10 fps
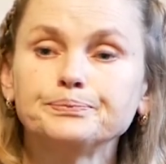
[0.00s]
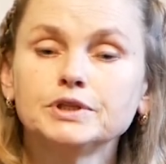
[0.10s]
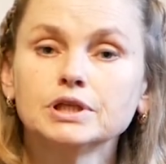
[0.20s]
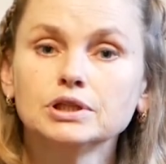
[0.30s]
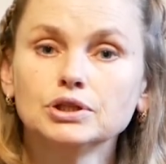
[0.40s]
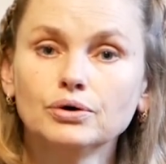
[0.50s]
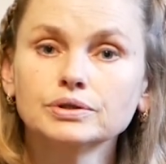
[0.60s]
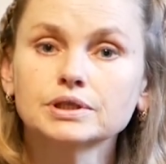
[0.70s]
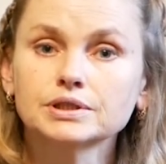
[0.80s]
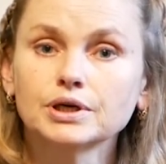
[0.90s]
the
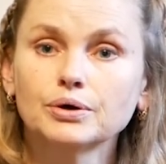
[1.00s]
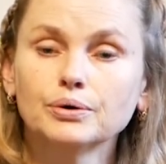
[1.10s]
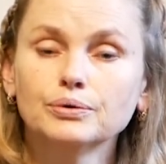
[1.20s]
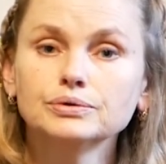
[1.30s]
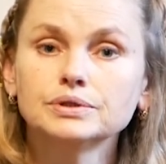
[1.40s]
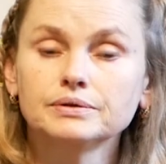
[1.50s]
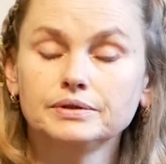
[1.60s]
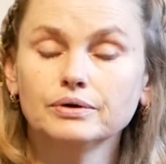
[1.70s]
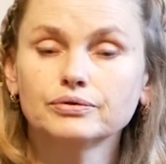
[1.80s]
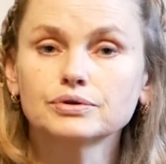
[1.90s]
longer the coat,
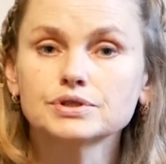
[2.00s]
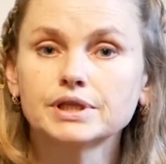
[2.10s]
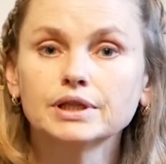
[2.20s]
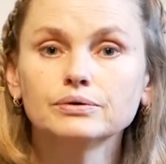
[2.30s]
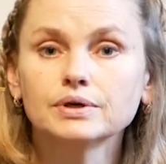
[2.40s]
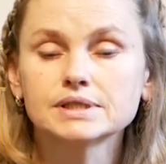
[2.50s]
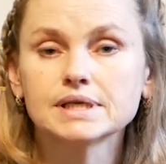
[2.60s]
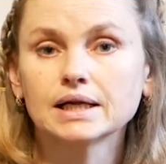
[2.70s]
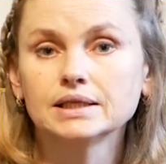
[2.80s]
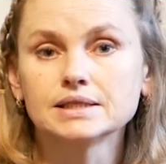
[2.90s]
of course they look
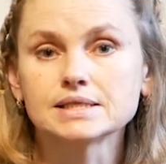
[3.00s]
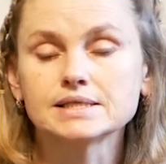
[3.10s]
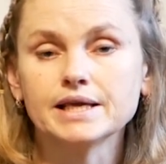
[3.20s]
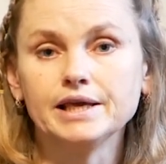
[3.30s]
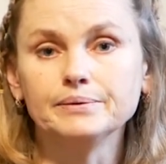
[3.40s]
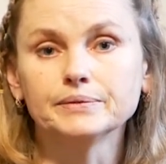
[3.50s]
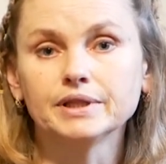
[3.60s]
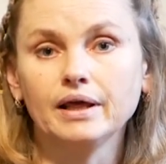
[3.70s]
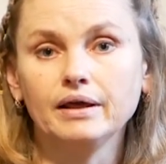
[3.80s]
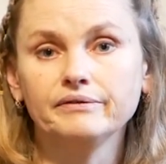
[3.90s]
exactly the same.
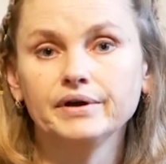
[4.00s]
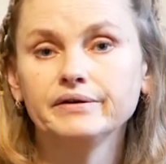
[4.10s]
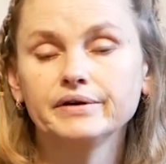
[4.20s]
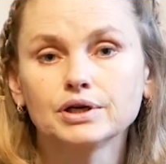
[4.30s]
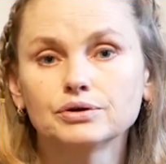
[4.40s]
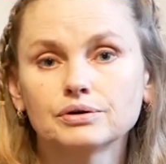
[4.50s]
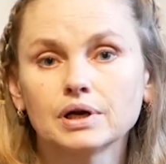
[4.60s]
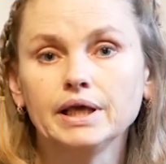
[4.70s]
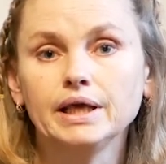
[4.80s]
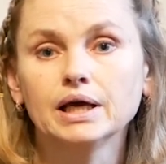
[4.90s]
They very, very
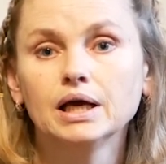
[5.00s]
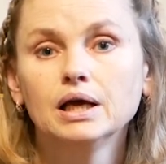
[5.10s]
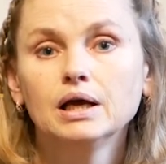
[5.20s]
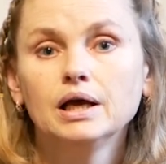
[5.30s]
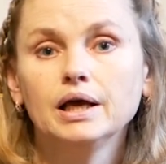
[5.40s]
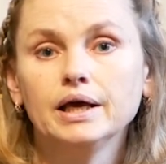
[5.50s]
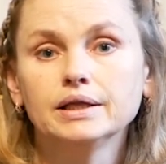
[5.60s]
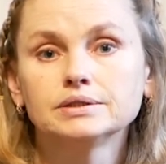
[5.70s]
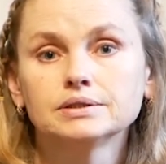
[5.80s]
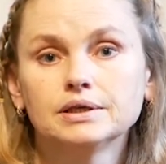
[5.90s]
curly,
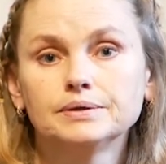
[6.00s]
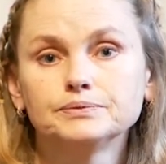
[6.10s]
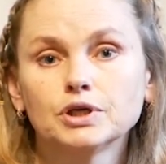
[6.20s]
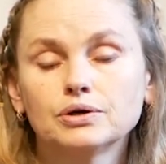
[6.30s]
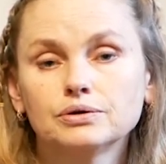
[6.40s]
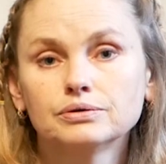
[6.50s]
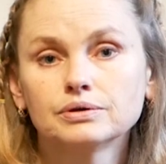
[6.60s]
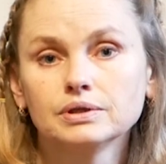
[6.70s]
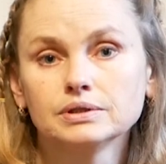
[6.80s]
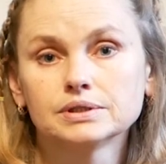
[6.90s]
and the
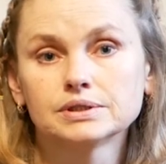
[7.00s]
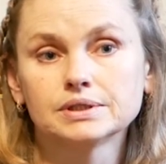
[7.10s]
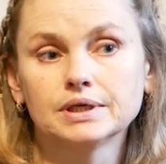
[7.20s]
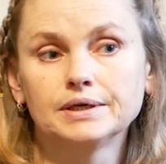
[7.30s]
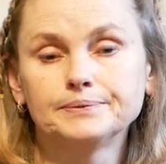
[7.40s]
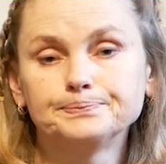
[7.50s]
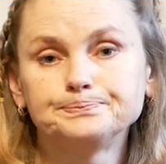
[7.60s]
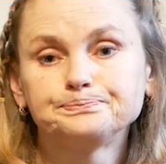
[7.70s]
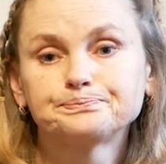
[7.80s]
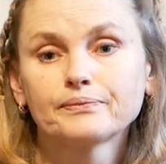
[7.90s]
curls
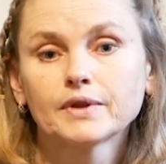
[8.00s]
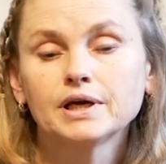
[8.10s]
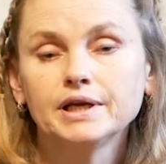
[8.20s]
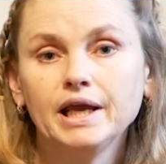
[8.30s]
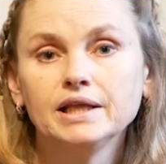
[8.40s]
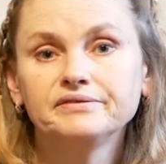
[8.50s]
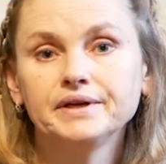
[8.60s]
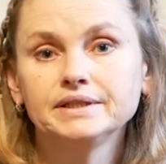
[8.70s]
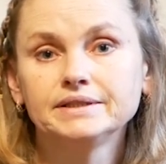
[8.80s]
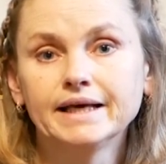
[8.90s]
create
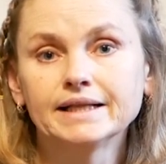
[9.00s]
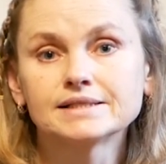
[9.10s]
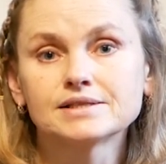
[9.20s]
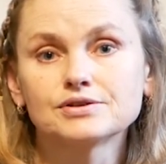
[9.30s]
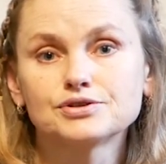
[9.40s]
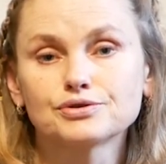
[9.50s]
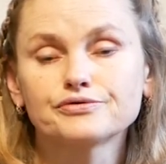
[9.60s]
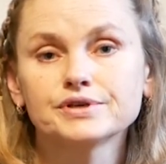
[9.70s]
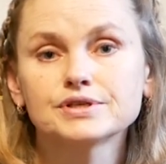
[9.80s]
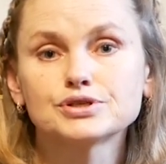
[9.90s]
very dense
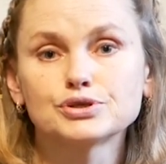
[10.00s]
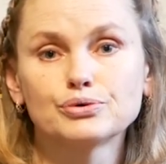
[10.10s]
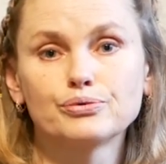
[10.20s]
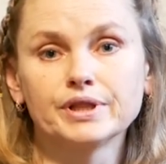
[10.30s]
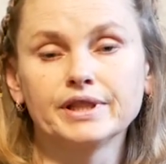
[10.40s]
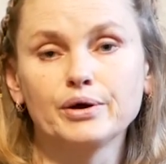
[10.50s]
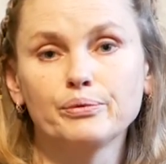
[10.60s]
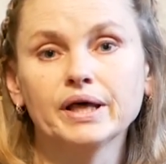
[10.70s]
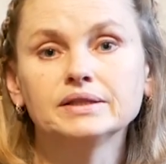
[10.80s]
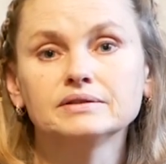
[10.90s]
surface, so when they
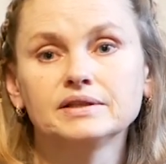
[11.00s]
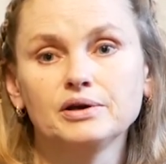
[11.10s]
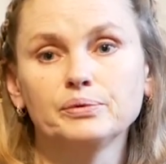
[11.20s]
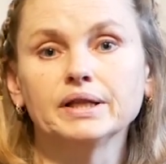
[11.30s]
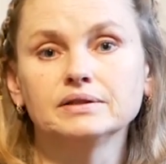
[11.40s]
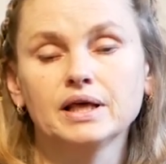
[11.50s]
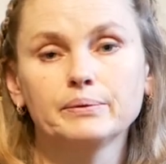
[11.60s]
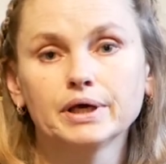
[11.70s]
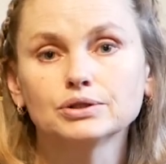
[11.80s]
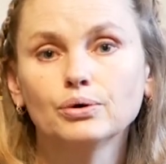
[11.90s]

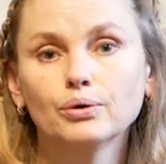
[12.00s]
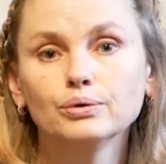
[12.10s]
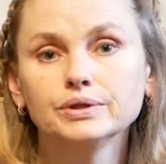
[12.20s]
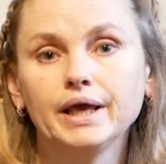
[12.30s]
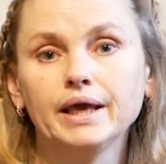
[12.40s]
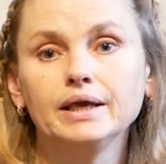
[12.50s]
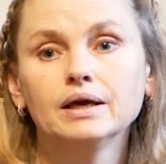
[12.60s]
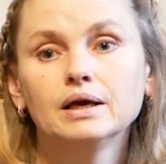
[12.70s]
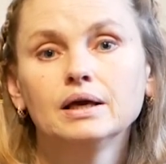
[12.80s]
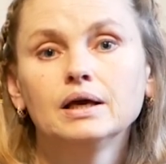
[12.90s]
wet all day.
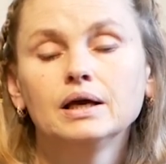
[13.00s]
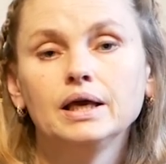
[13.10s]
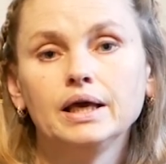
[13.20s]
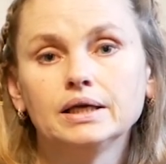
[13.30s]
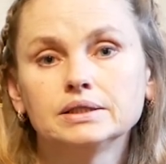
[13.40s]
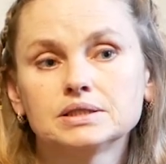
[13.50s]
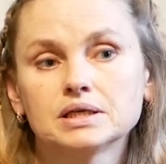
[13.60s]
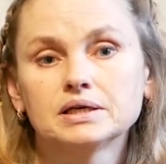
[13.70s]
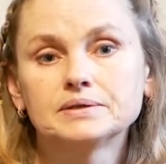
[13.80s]
And